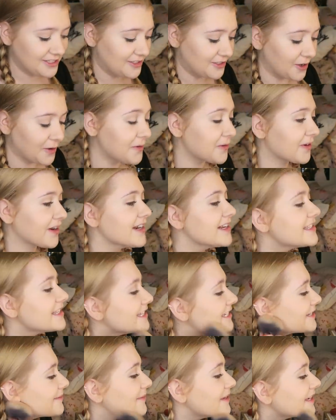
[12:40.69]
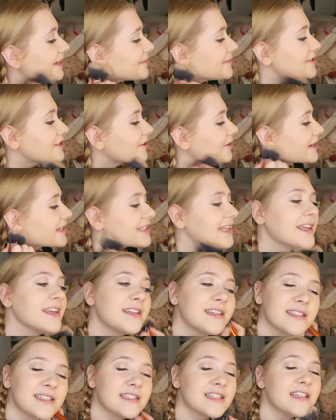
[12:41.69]
so crazy to me. I'm so
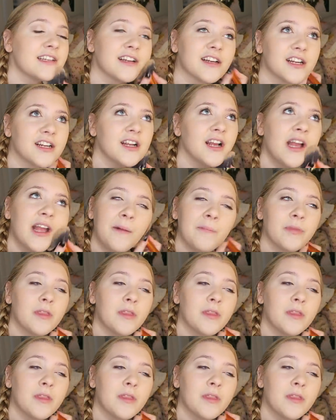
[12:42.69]
excited to see her.